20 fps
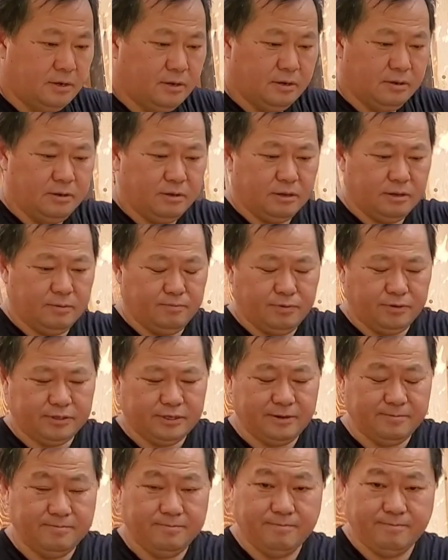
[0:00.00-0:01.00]
You can put
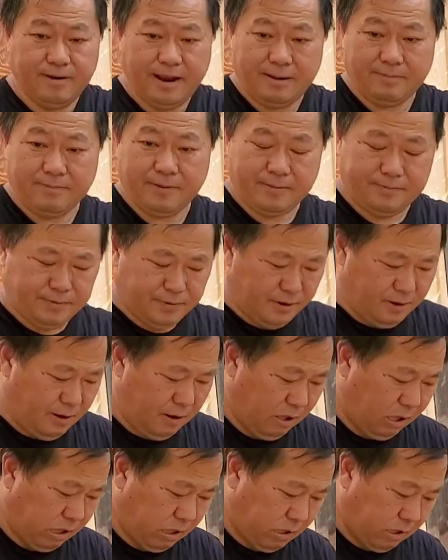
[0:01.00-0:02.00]
some black pepper.
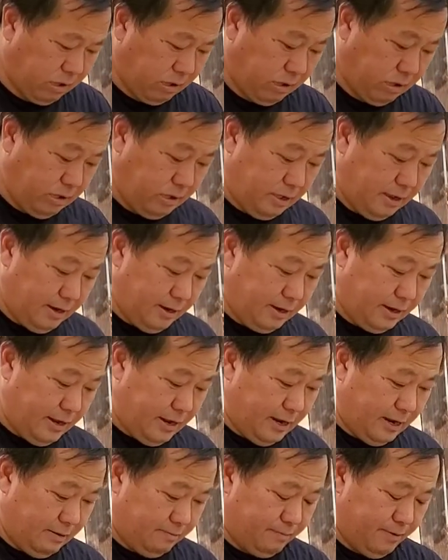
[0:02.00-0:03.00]
And
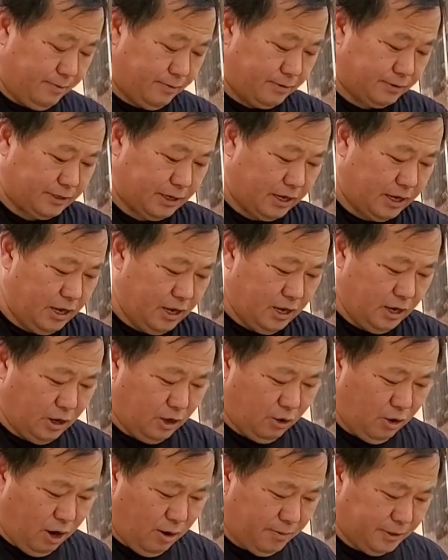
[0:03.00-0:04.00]
again, people will say, oh,
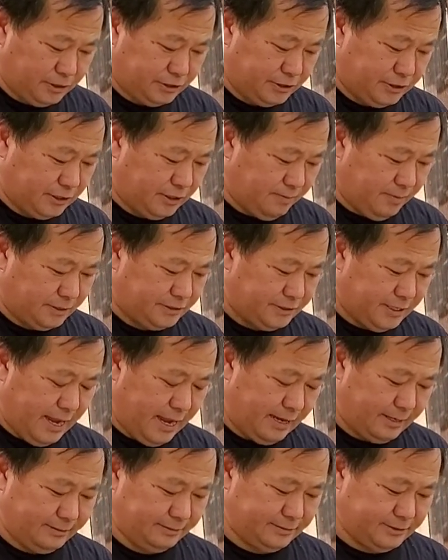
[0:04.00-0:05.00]
how much this, how much
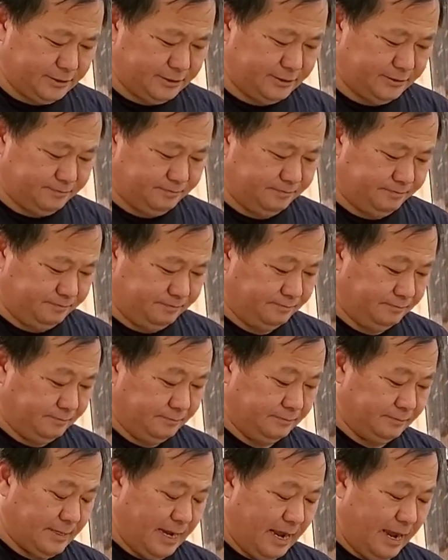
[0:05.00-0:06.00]
that. Just
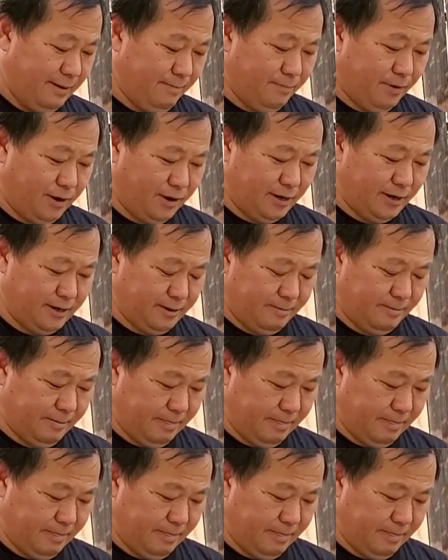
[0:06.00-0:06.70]
eyeball it.